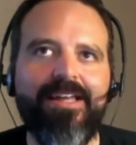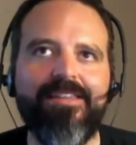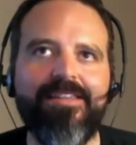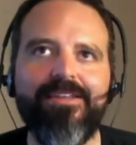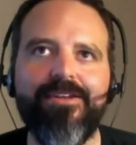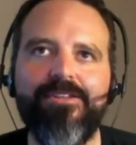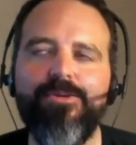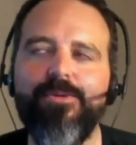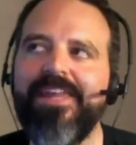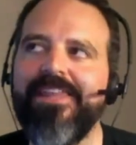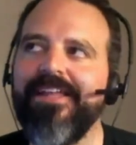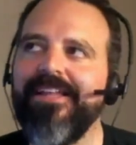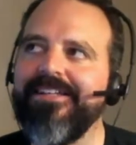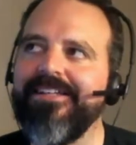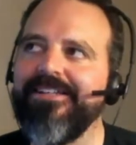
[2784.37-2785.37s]
the way
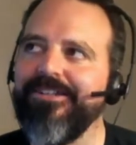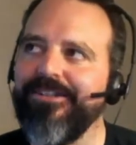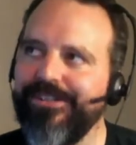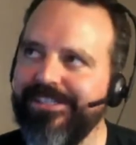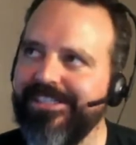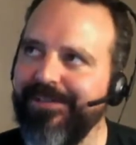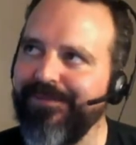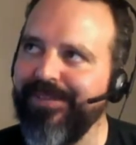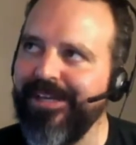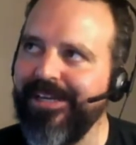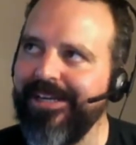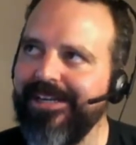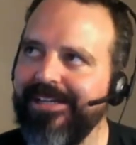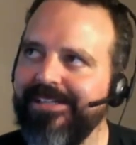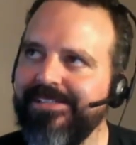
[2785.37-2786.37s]
they like to learn
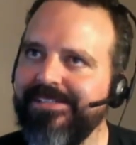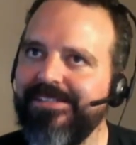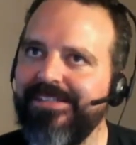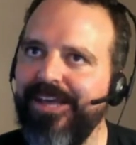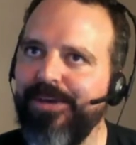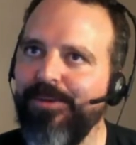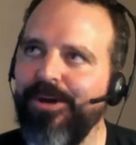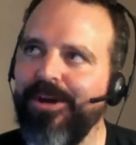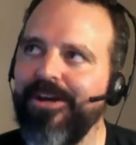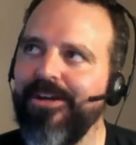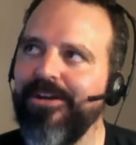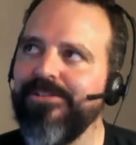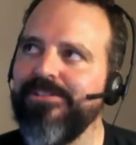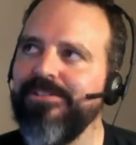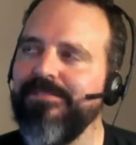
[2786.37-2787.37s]
something is they want to
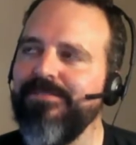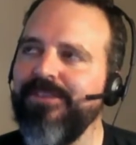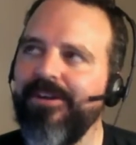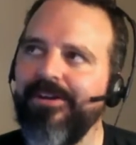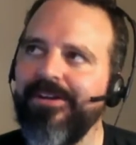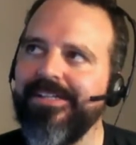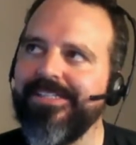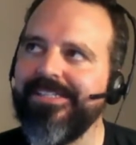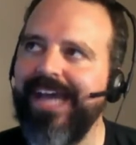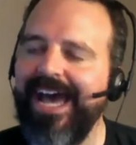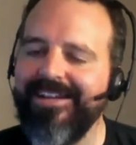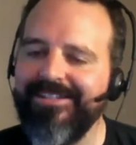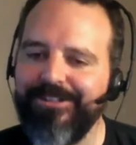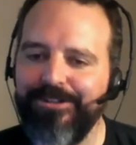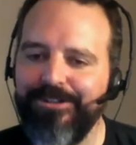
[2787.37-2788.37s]
know some very
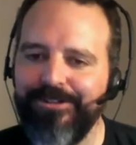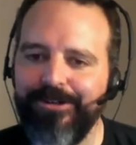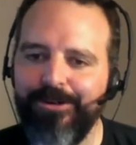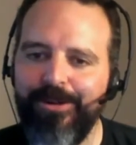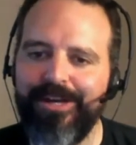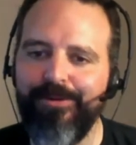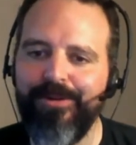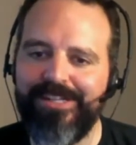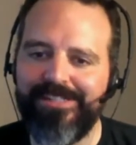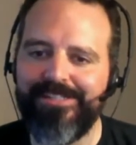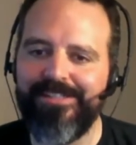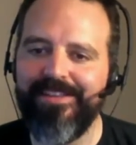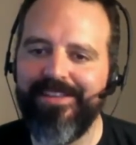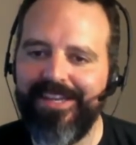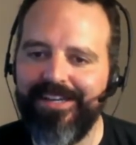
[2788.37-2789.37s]
tactical quick wins
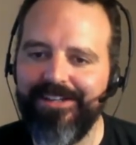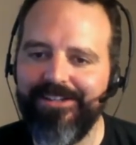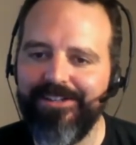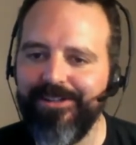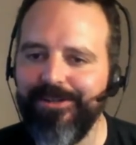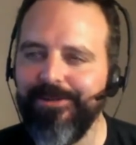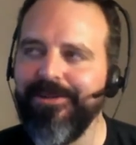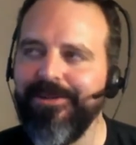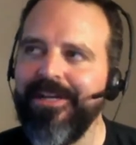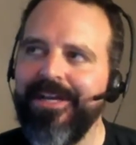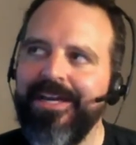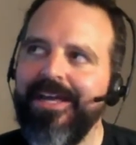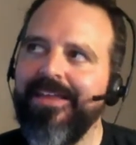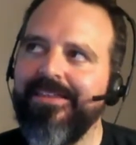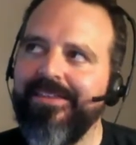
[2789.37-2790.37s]
that they can do
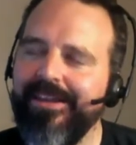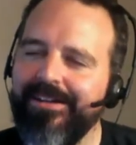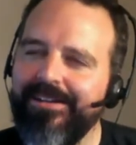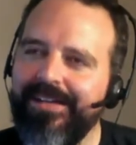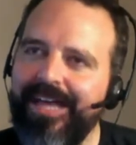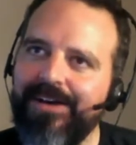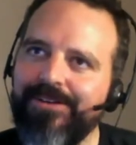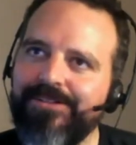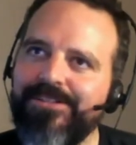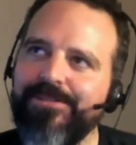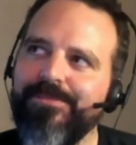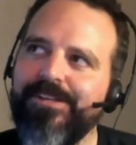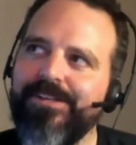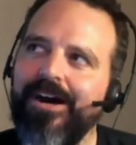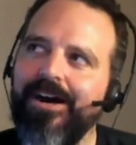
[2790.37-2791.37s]
that allows
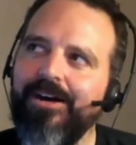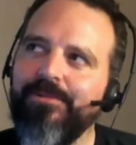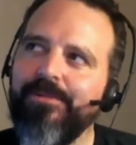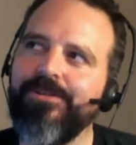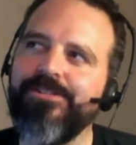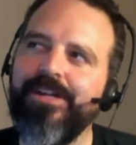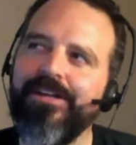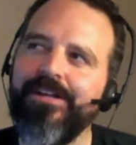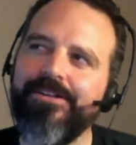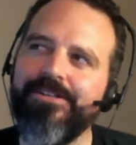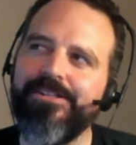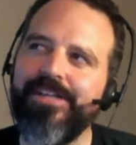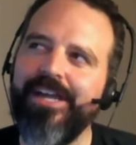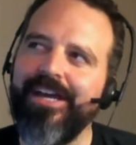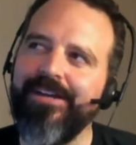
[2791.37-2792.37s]
them to almost
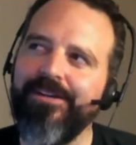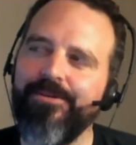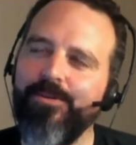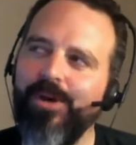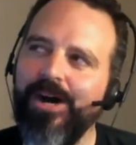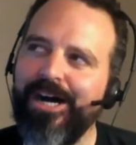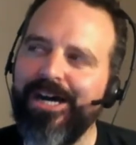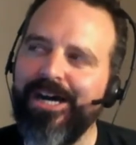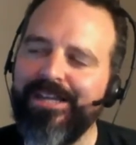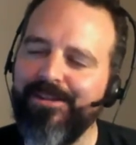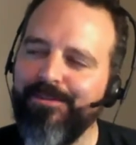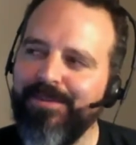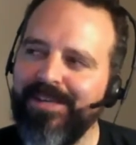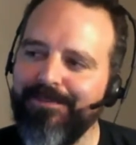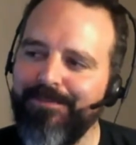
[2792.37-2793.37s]
understand why
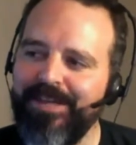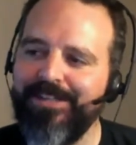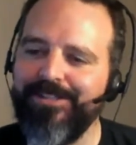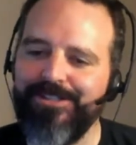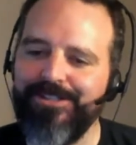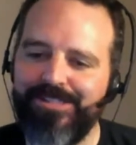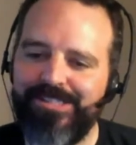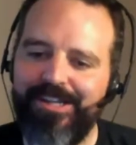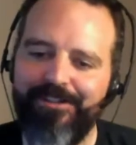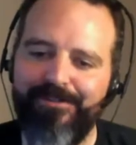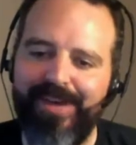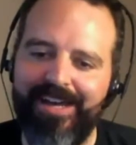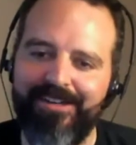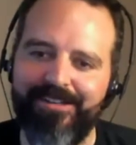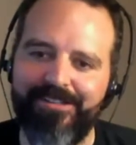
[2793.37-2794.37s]
the big picture stuff
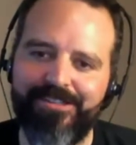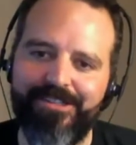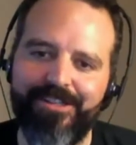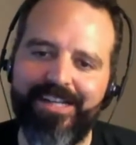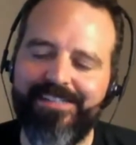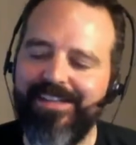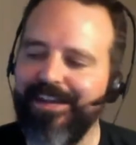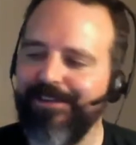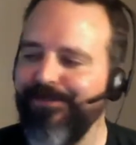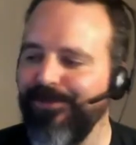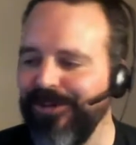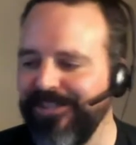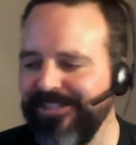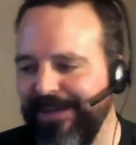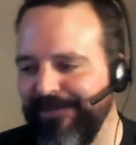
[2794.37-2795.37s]
matters. So that's like,
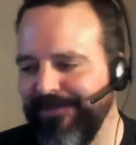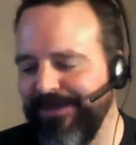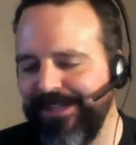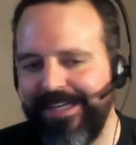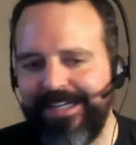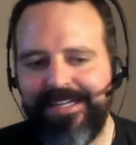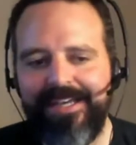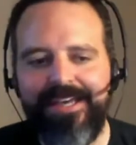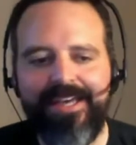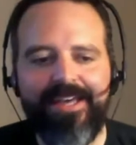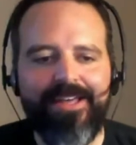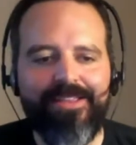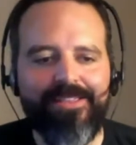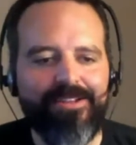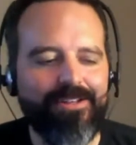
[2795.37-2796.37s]
for example, like
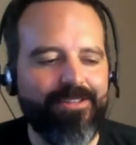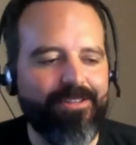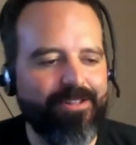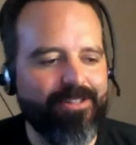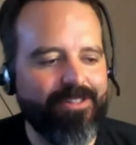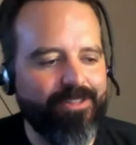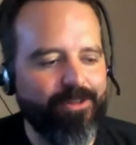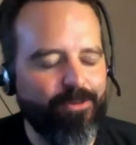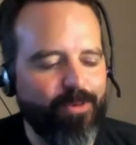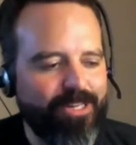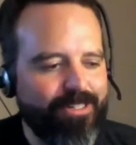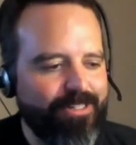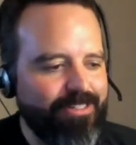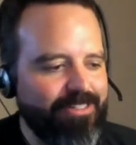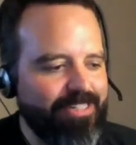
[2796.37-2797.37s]
the
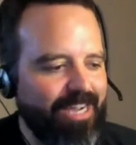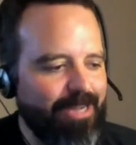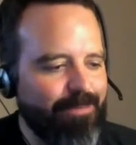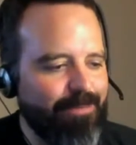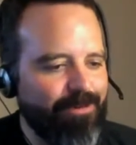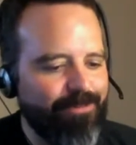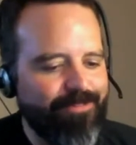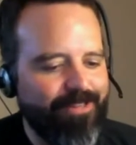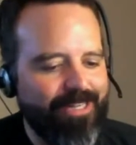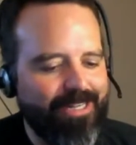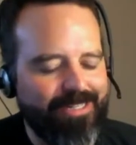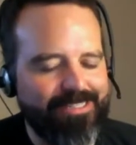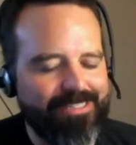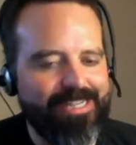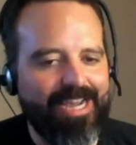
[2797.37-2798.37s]
weird type of
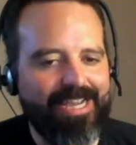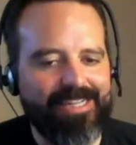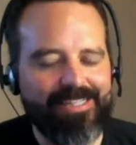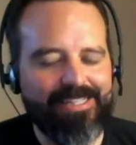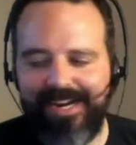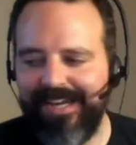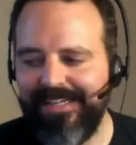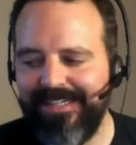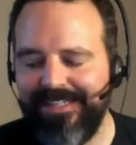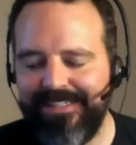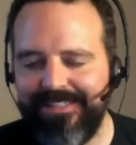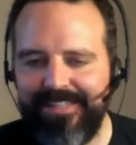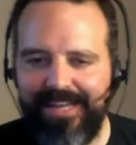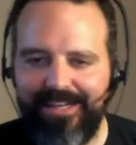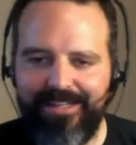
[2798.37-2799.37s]
diet that I
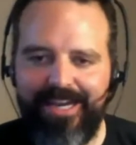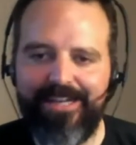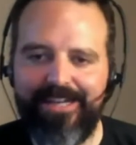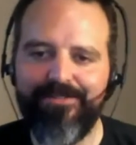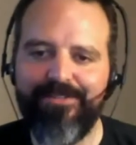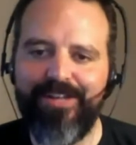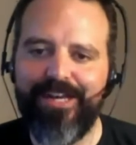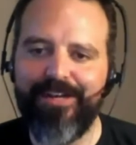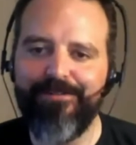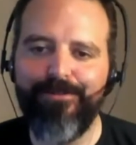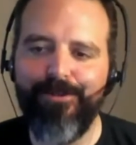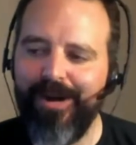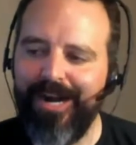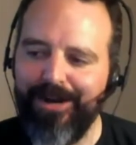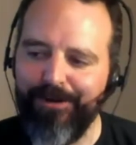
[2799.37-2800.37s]
eat, that kind of like
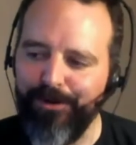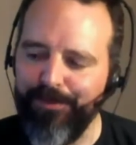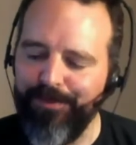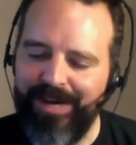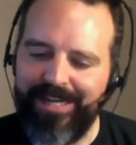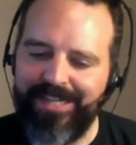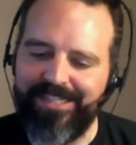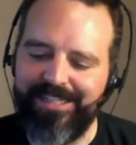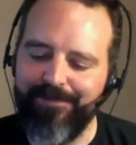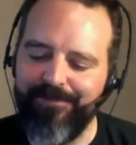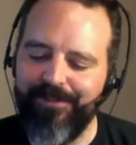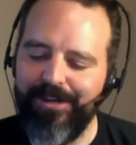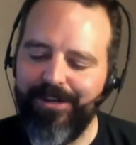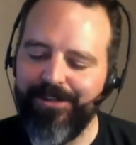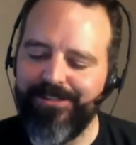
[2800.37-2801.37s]
4-hour body Tim
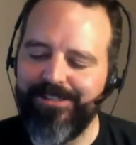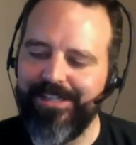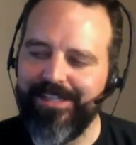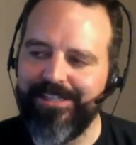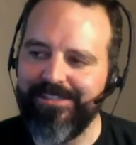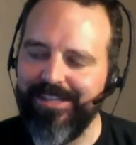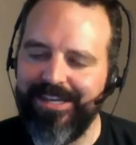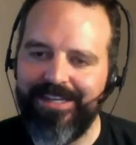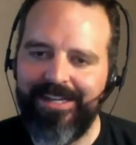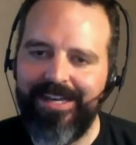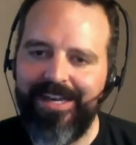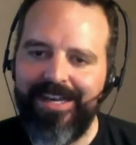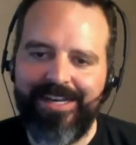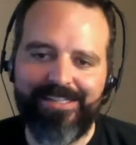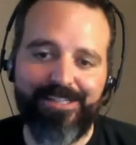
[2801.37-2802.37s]
Ferriss thing, is like,
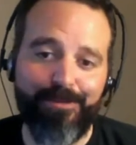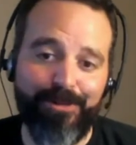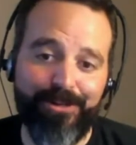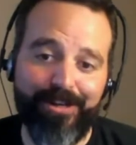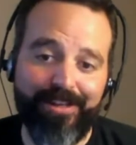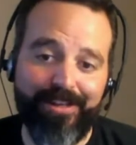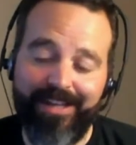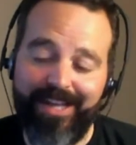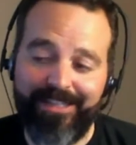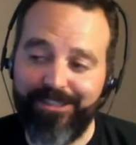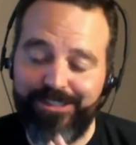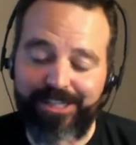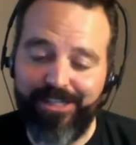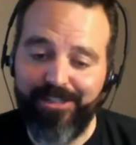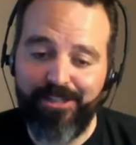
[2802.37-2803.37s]
it's similar to like,
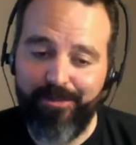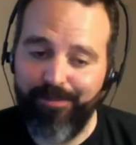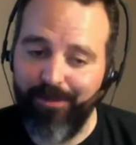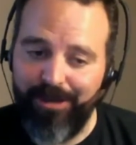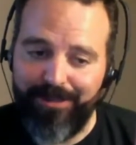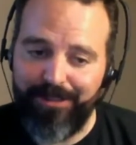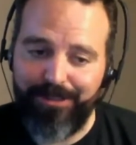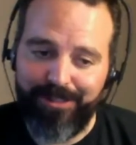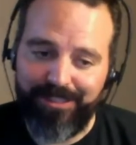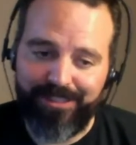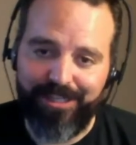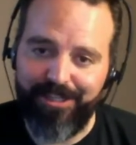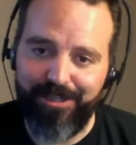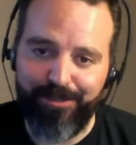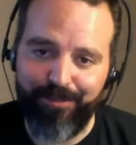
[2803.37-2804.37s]
just get to the point you're doing
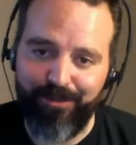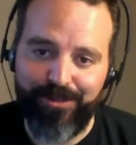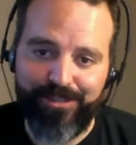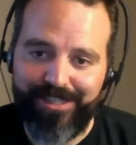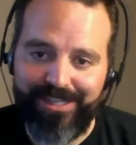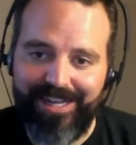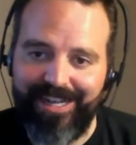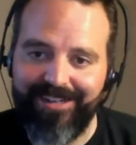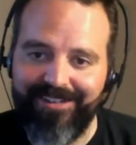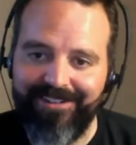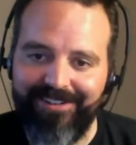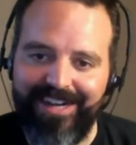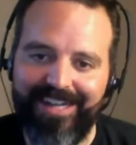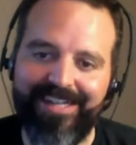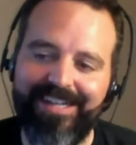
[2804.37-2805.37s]
10 deploys a day,
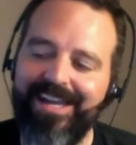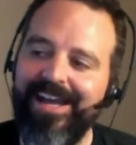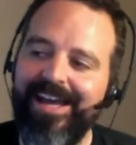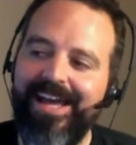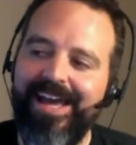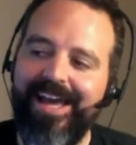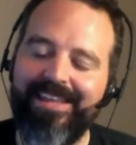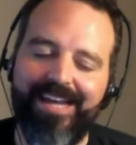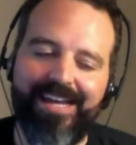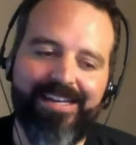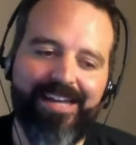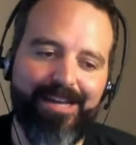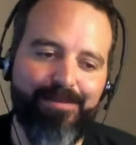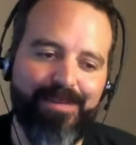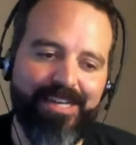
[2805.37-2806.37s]
right? And that
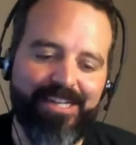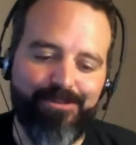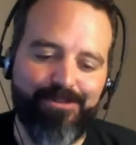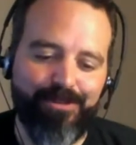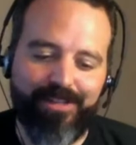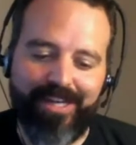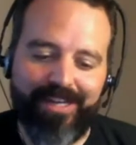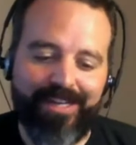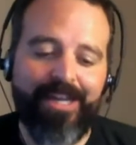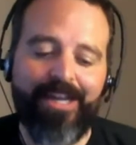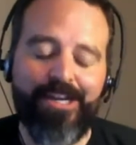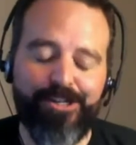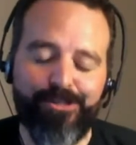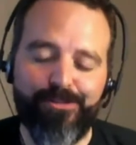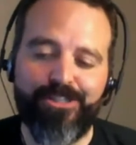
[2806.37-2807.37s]
diet begins with like,
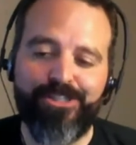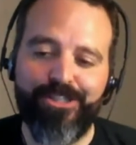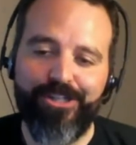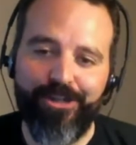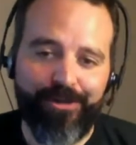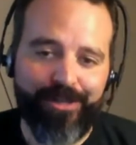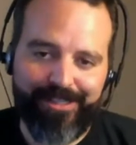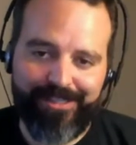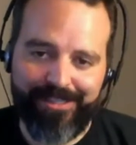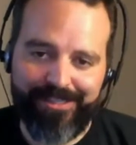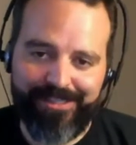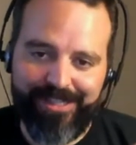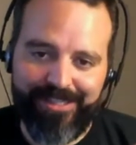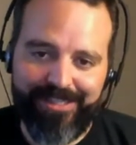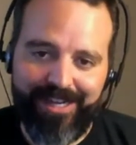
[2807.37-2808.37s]
here's what you do.
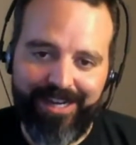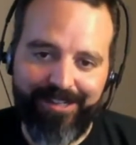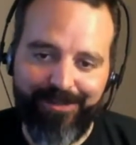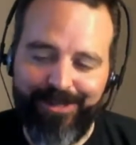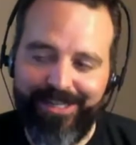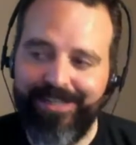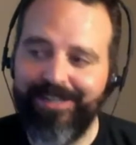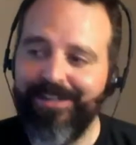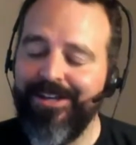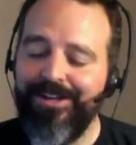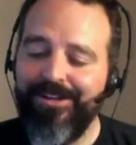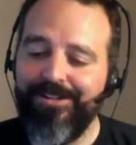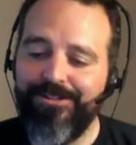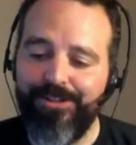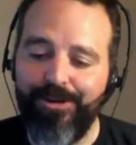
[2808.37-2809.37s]
6 days out of the week,
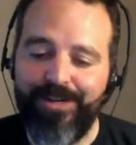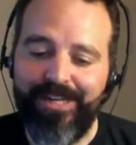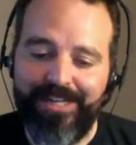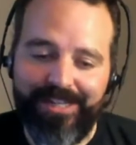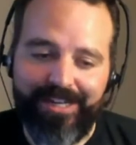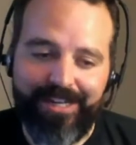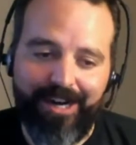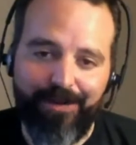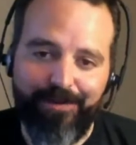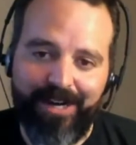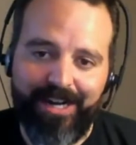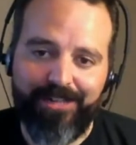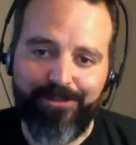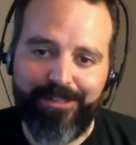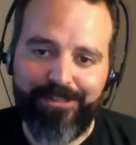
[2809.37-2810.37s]
don't eat any
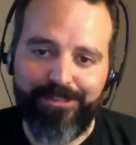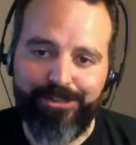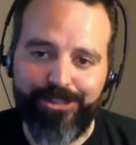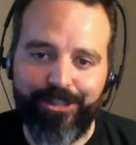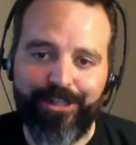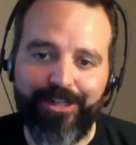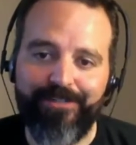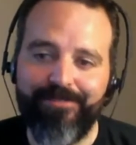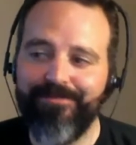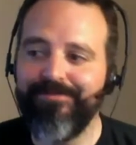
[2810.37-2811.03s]
carbohydrates or sugar.